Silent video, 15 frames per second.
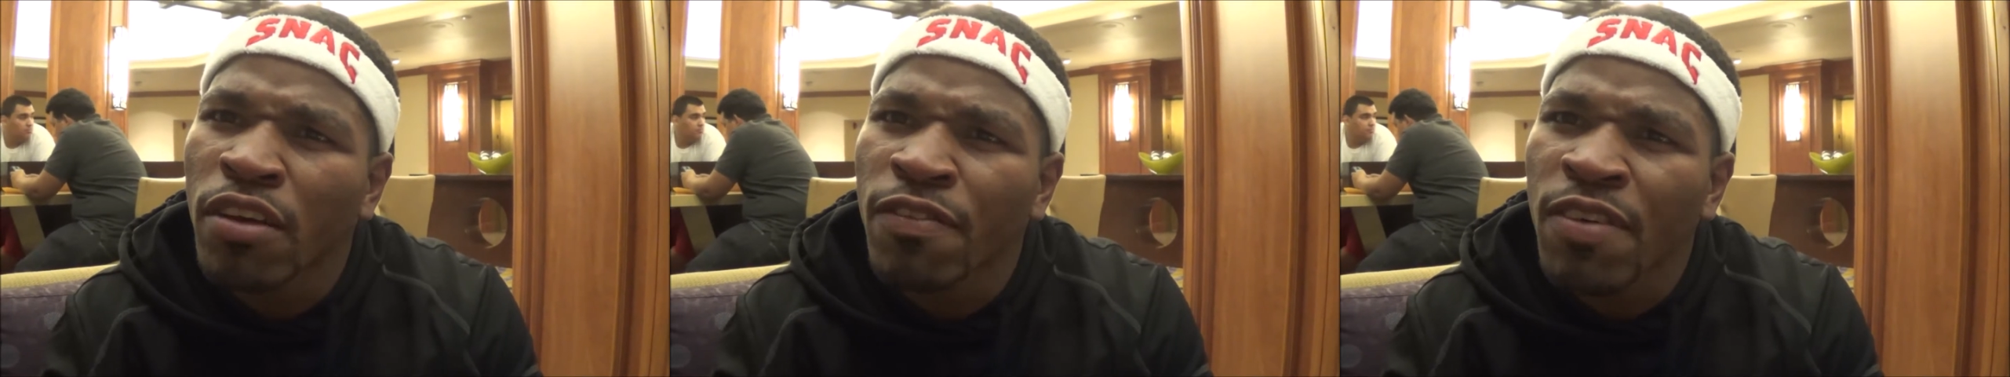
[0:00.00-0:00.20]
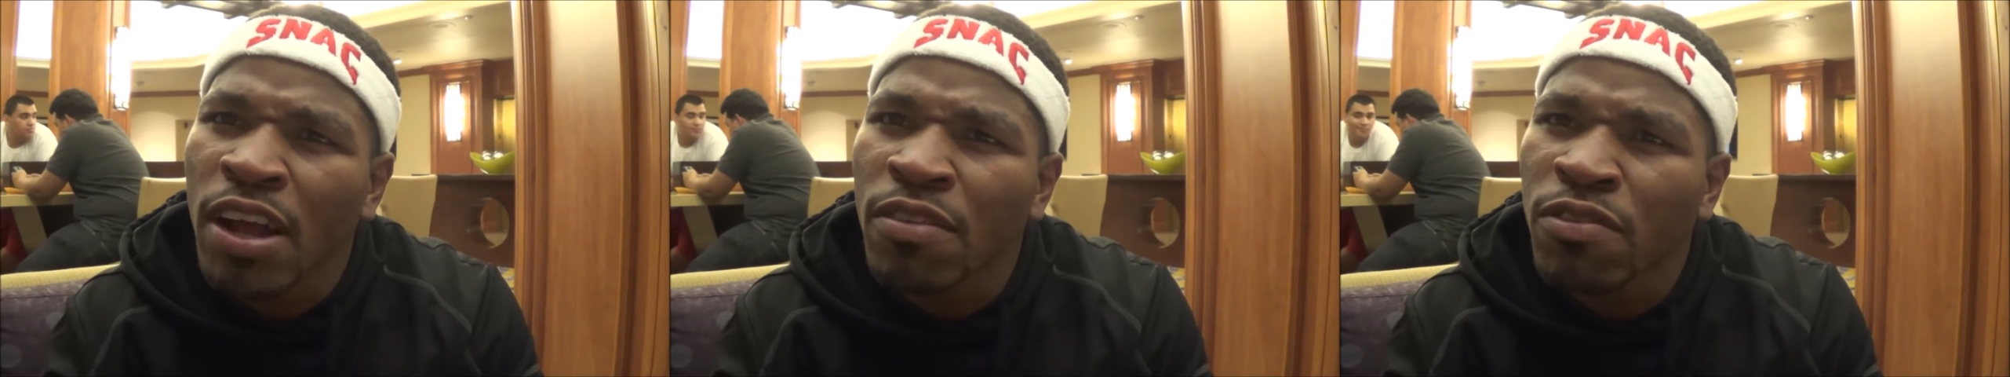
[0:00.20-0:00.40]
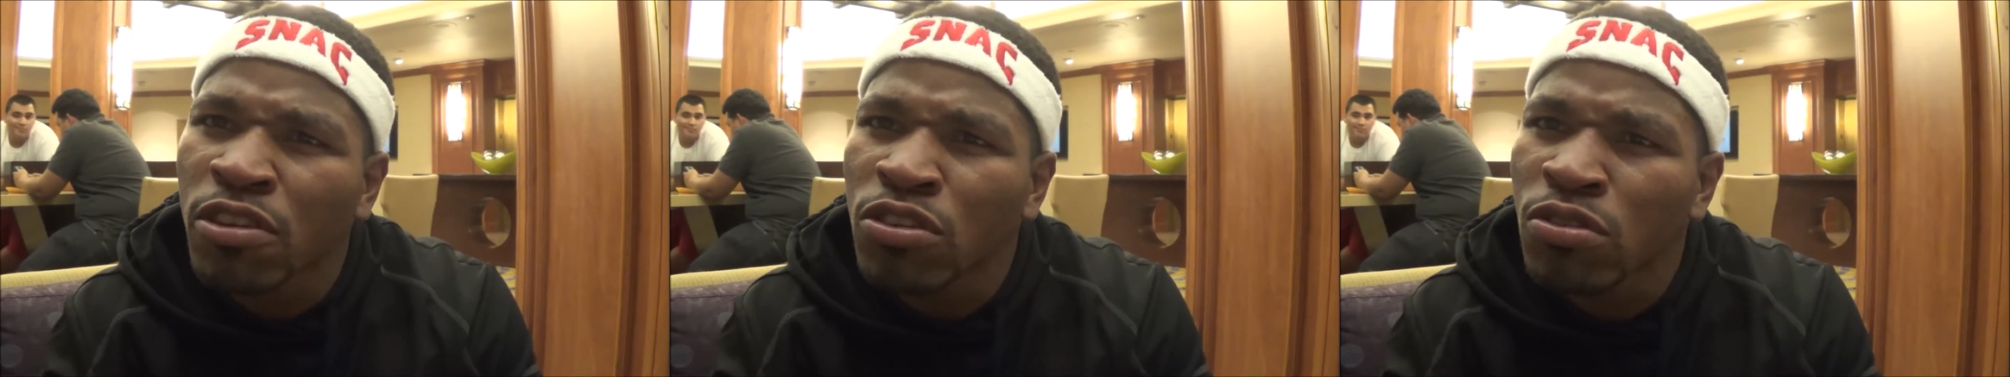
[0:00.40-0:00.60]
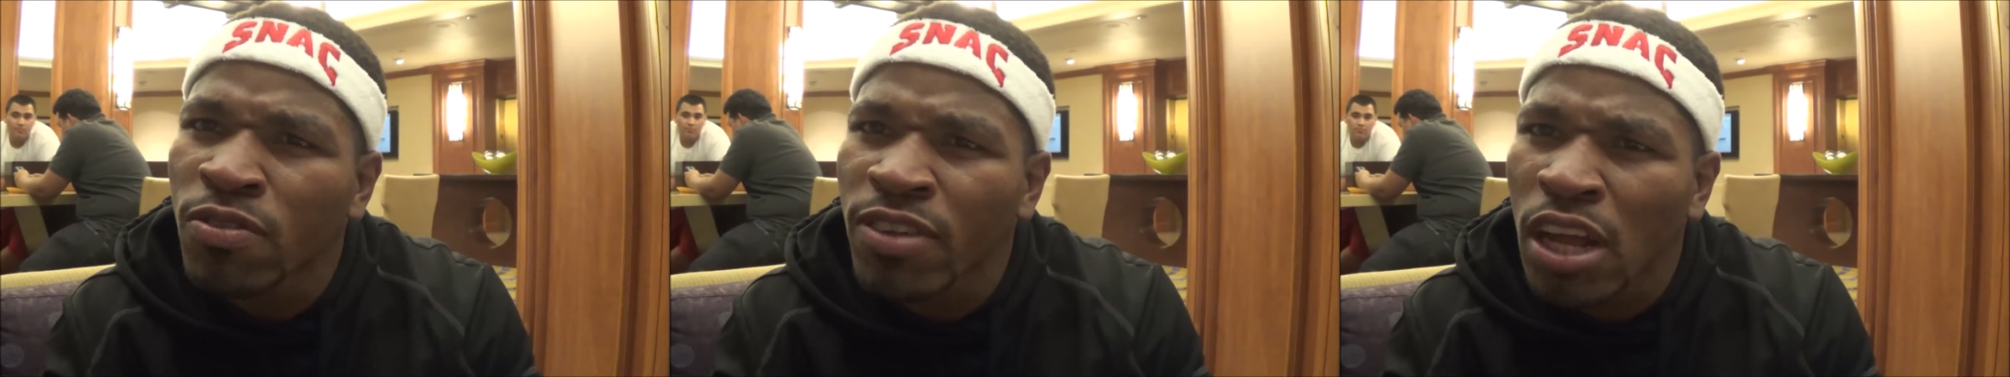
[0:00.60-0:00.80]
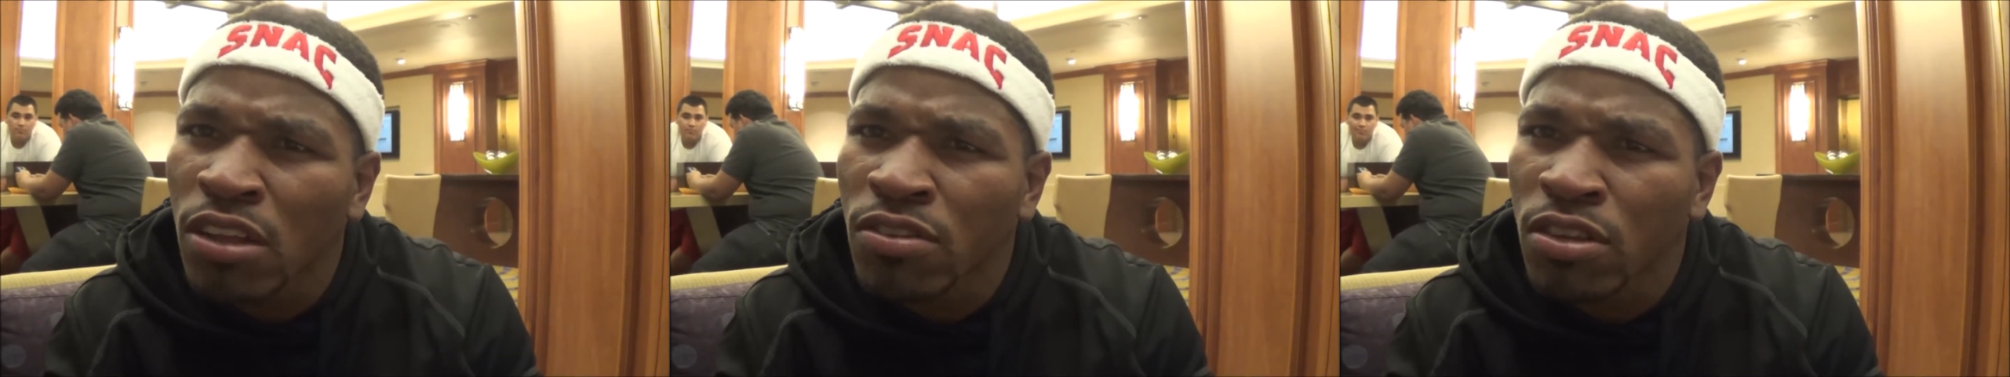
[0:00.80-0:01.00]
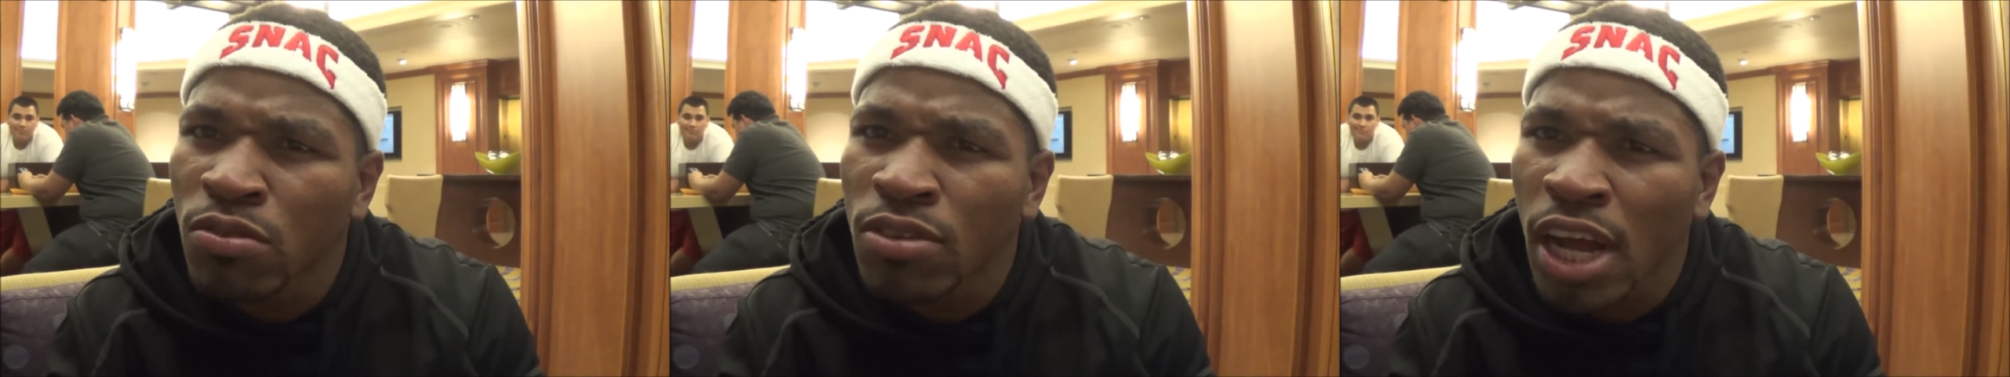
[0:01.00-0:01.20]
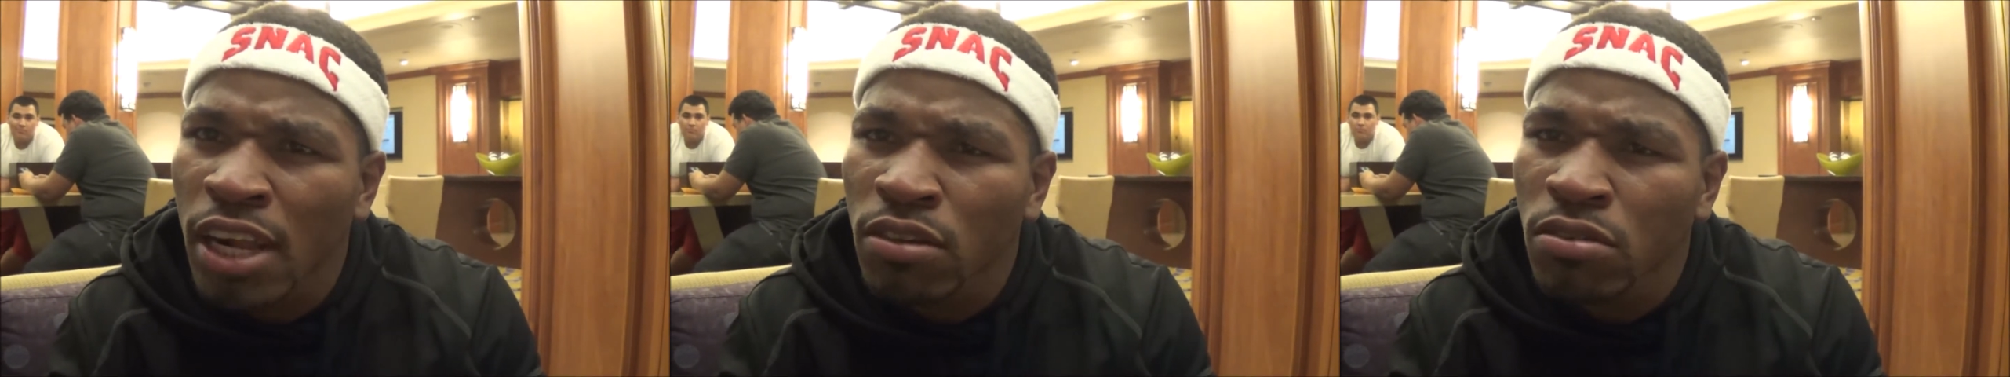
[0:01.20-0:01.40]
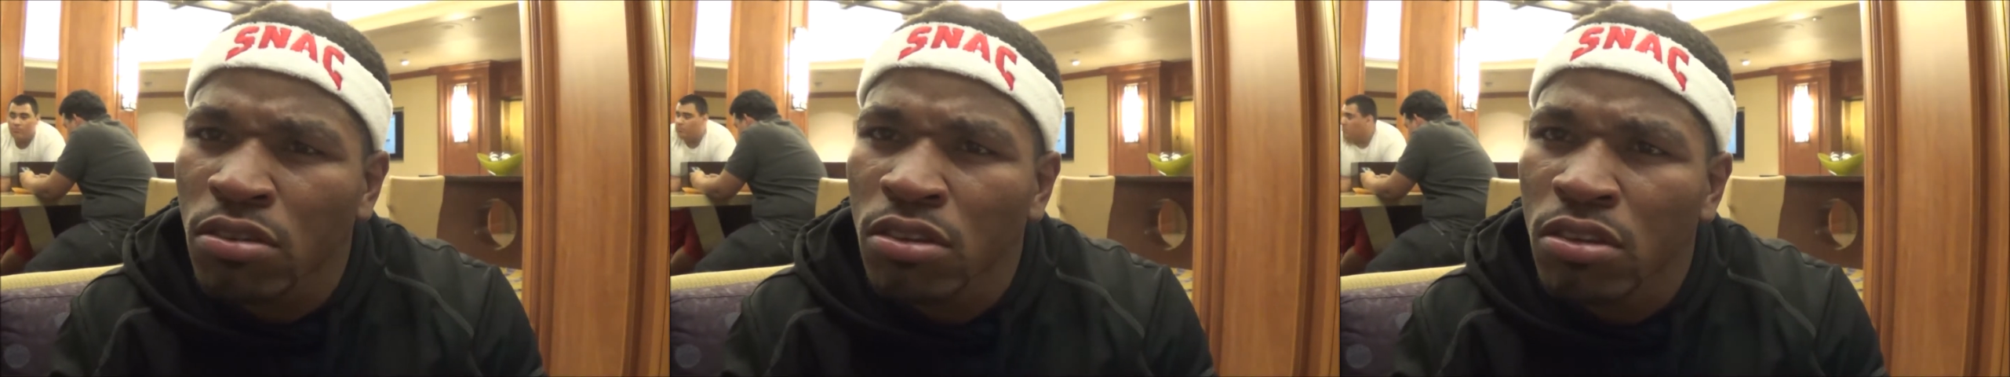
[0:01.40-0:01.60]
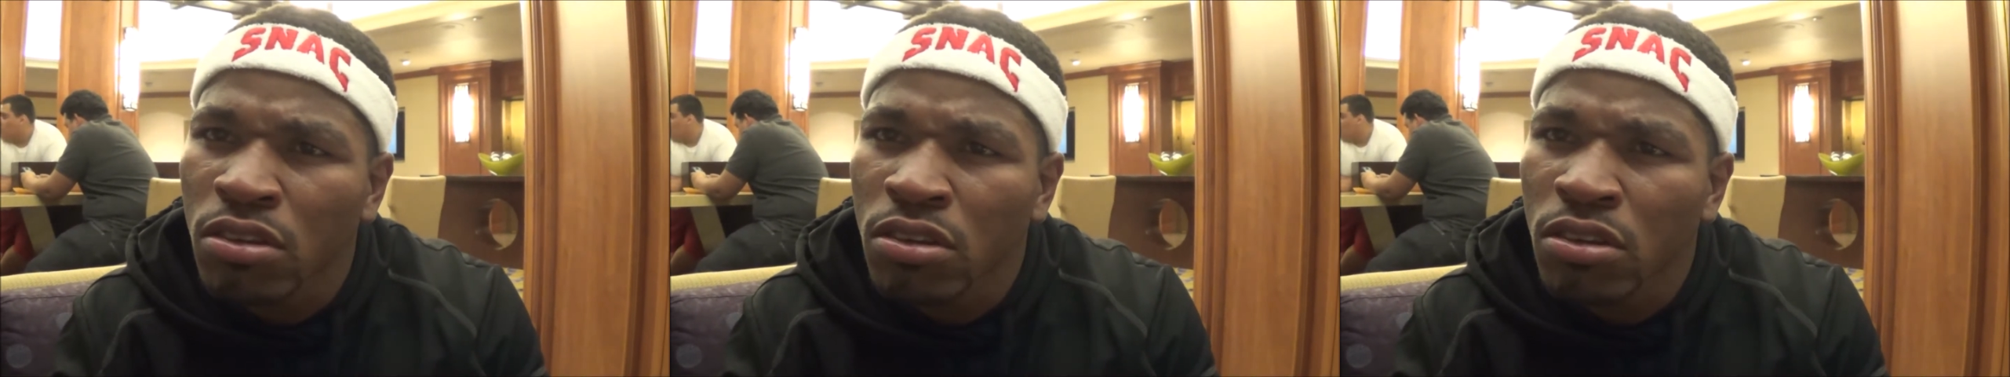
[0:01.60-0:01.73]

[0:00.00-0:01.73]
fighting for two titles?